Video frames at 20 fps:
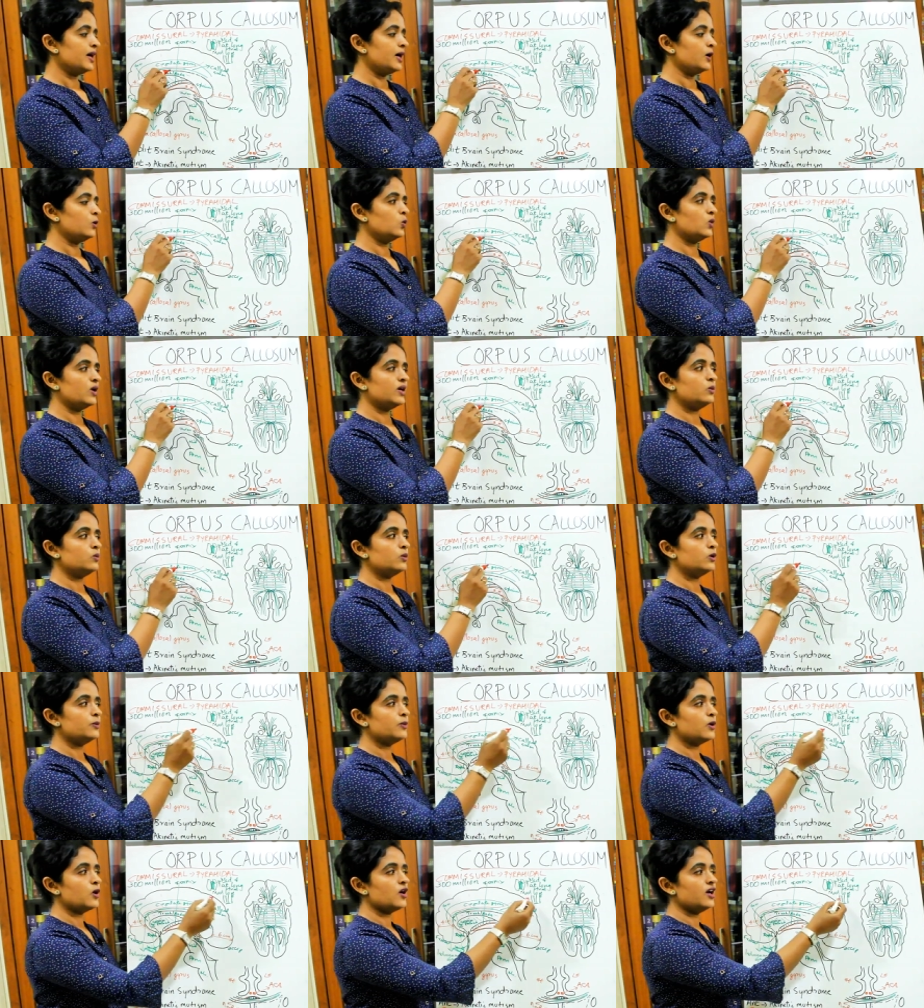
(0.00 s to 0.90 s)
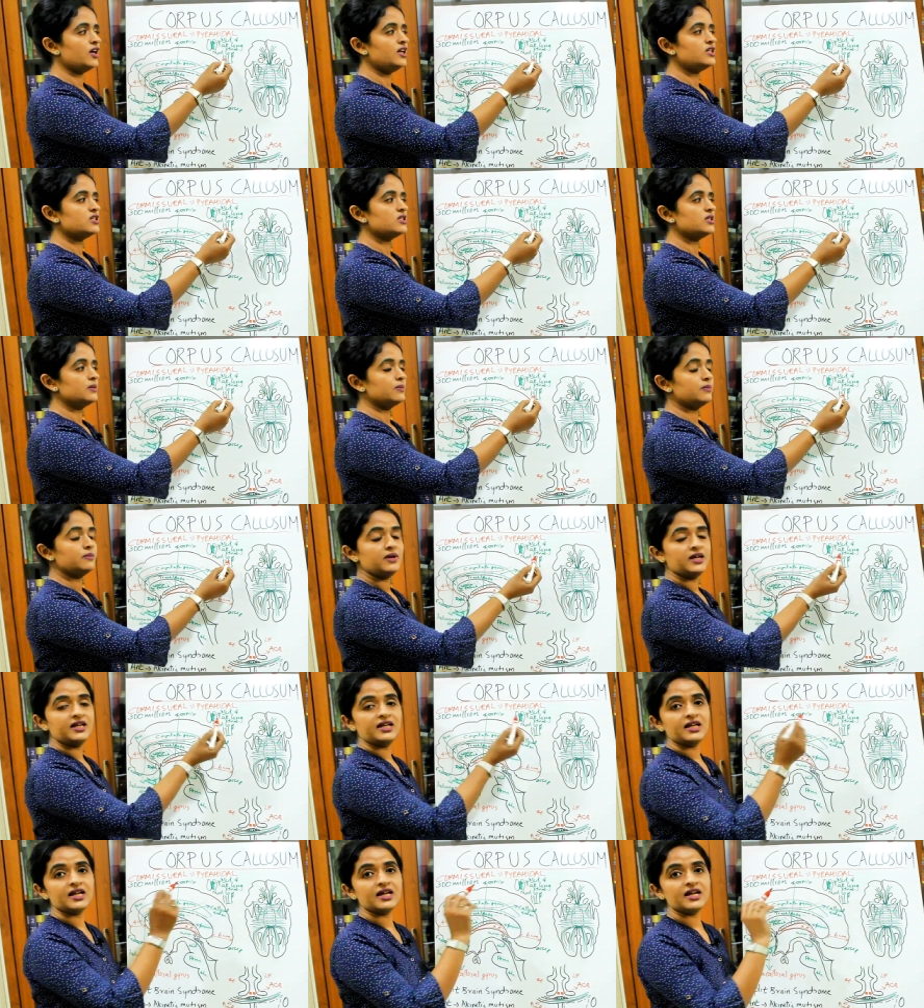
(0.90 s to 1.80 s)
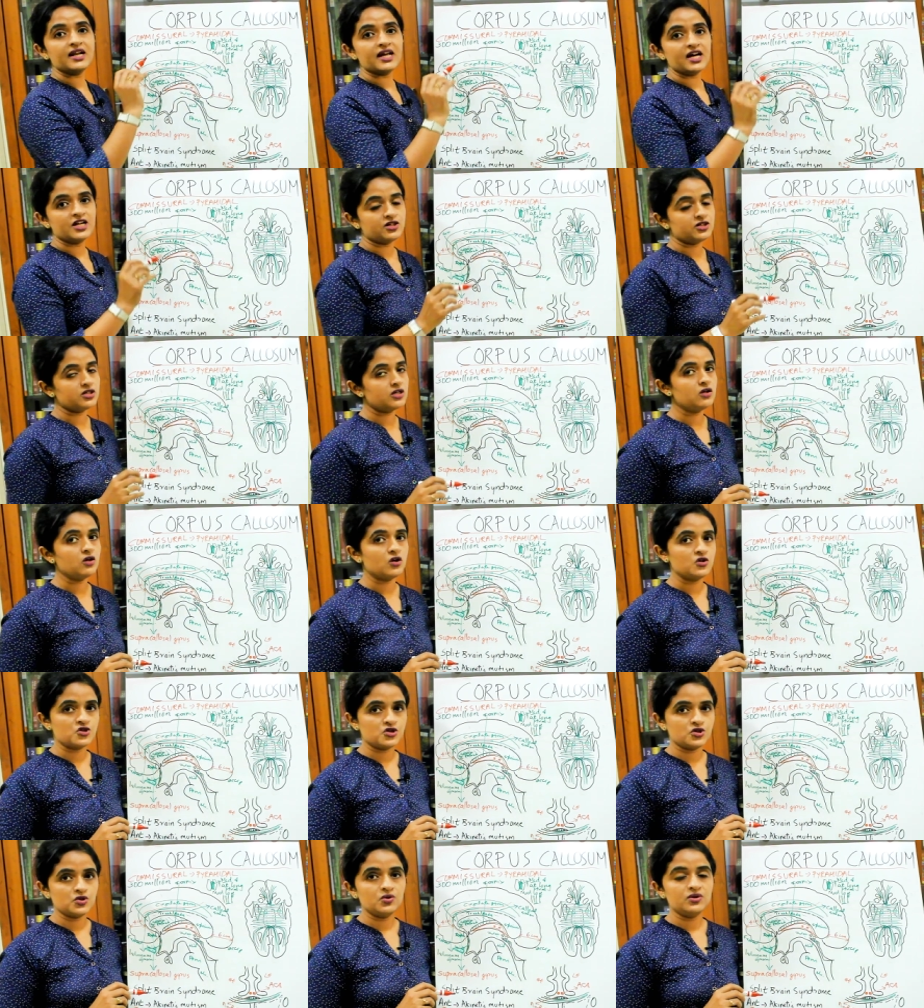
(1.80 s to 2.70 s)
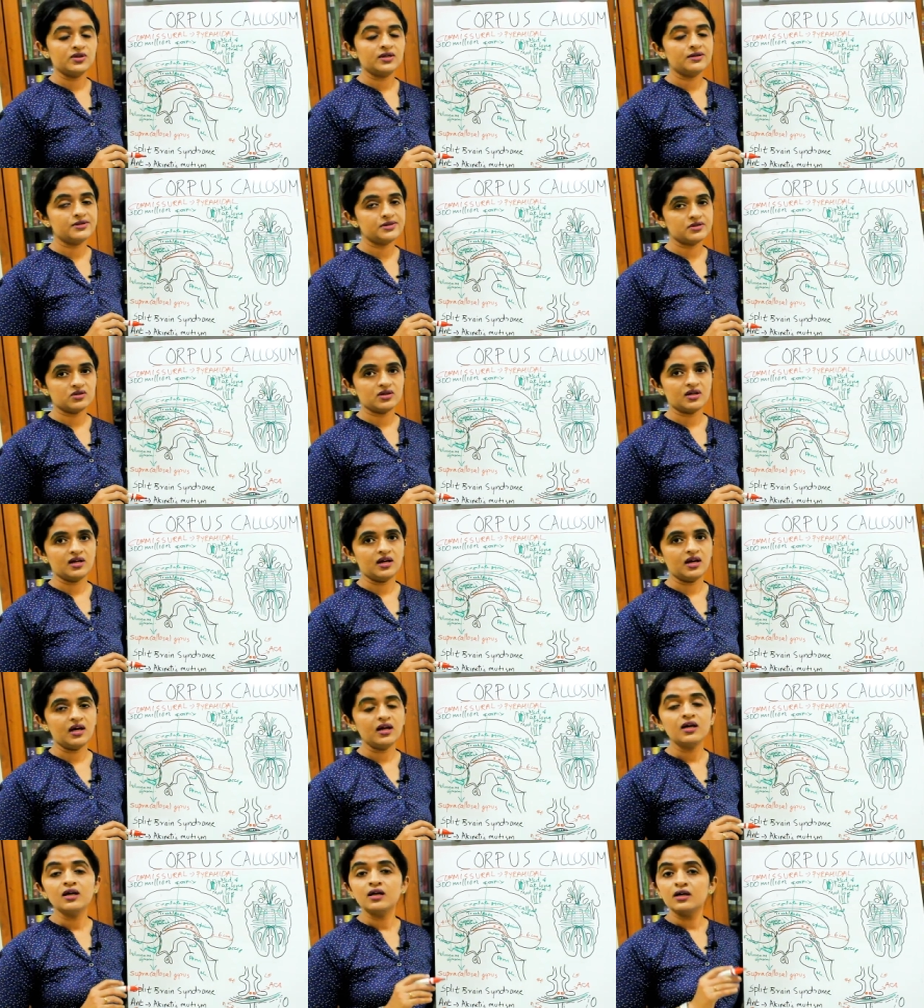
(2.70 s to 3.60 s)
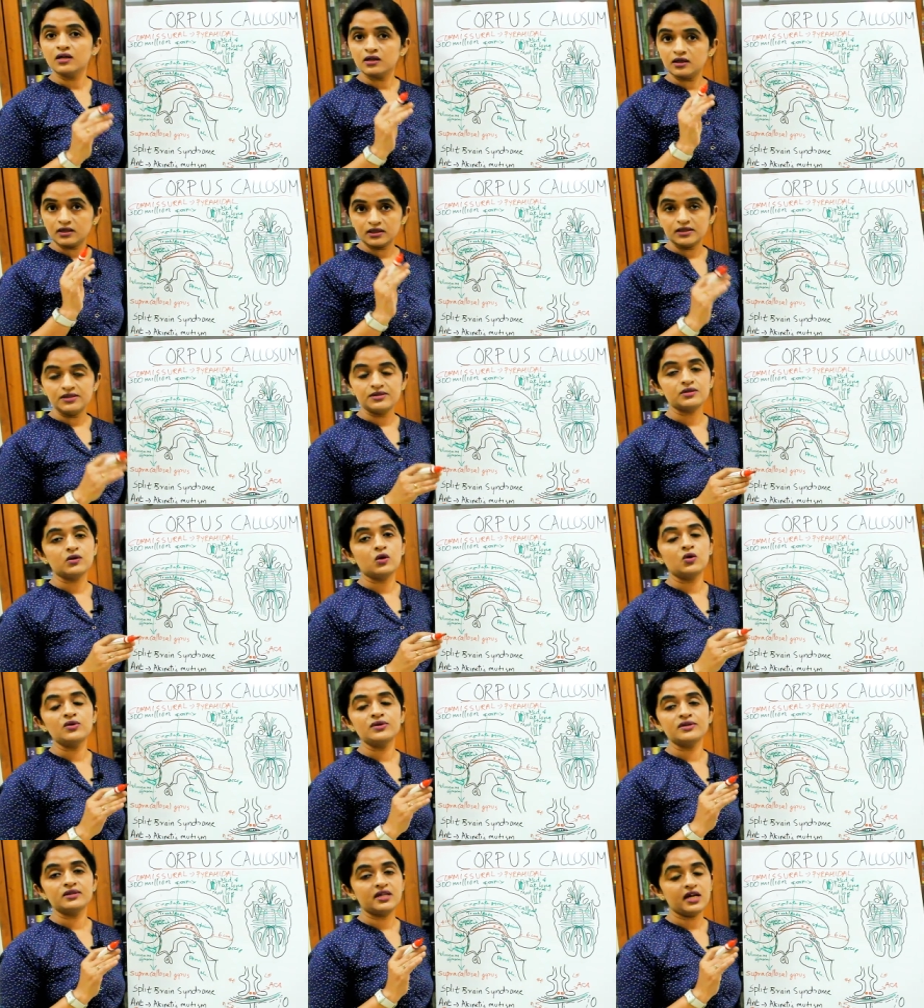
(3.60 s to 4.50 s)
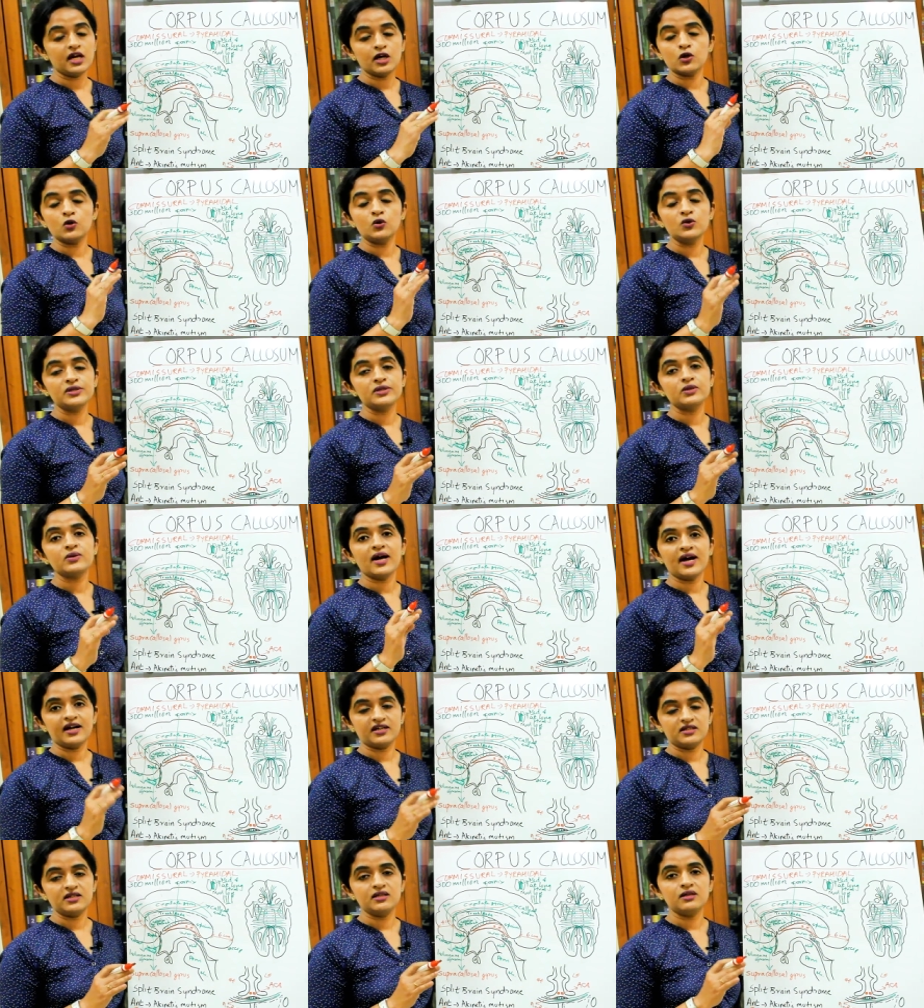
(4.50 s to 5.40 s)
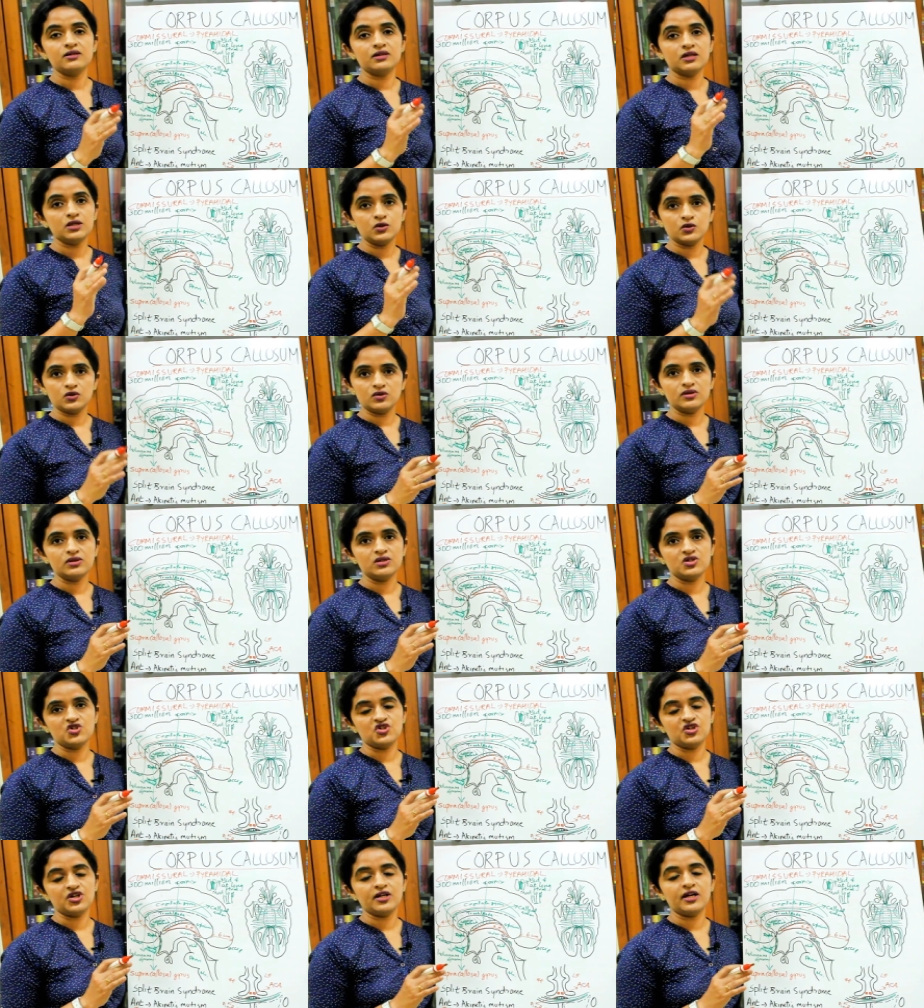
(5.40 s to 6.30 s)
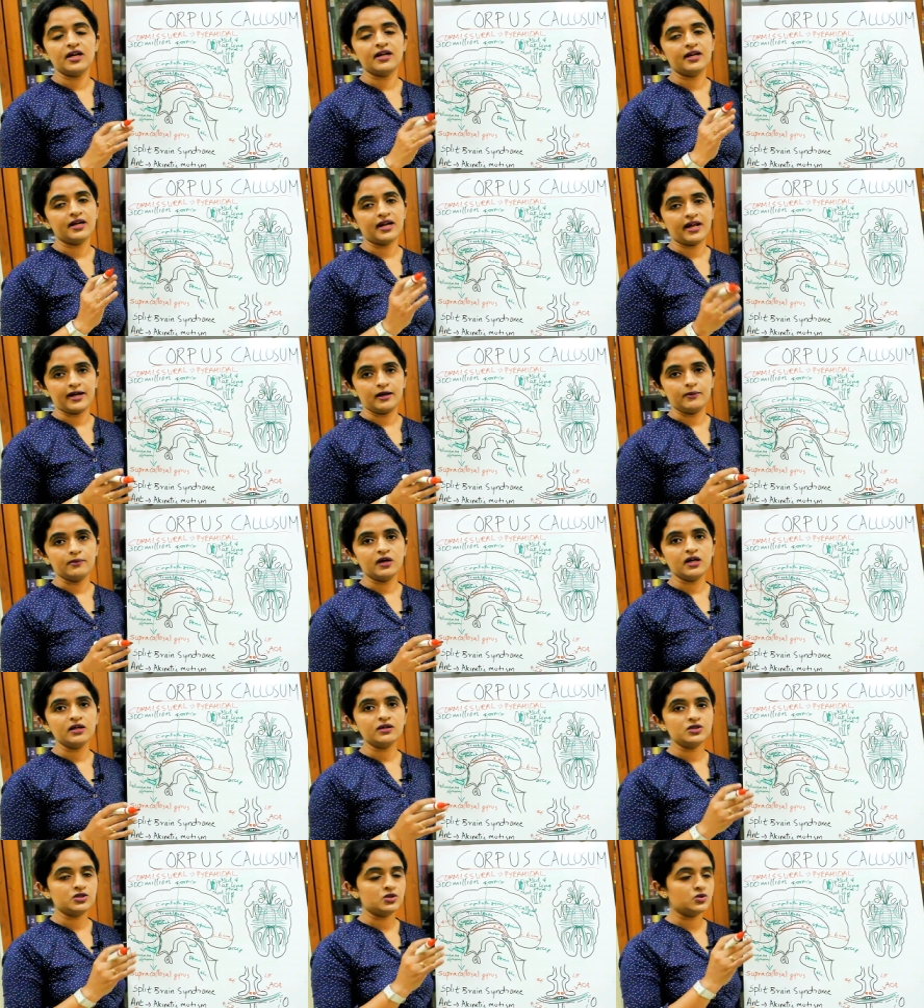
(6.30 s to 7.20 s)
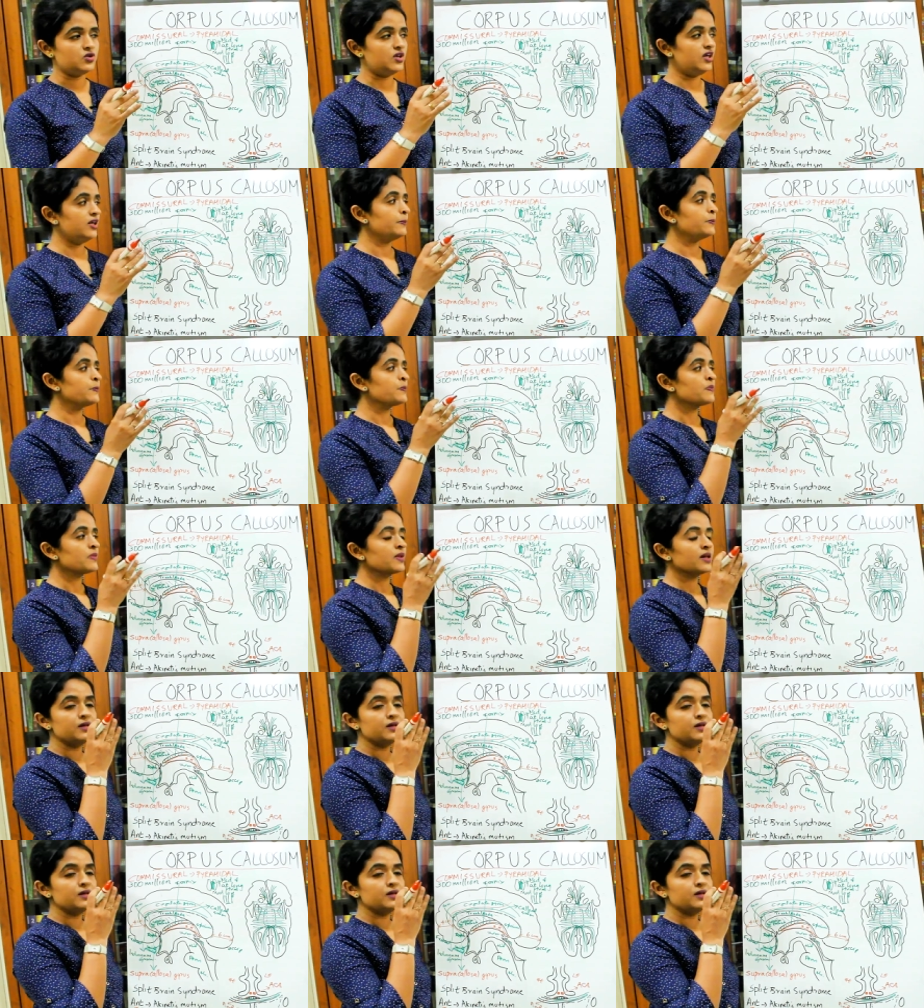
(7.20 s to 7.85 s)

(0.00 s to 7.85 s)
And one more point, the medial and lateral longitudinal striae is also, they are also acting as a neurosurgical landmark during